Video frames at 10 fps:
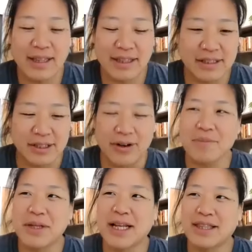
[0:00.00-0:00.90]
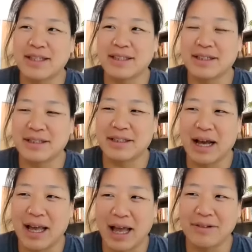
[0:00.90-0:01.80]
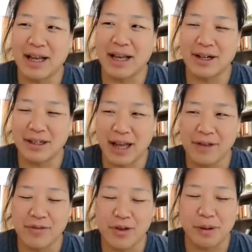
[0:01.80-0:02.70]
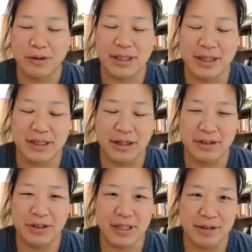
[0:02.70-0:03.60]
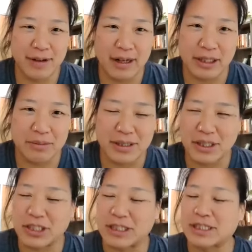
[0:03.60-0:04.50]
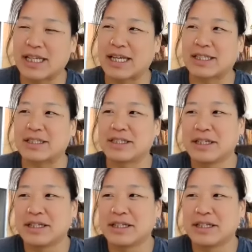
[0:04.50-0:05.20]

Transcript: I think so. I mean, I think that I have a few postdocs that are interested in faculty positions, and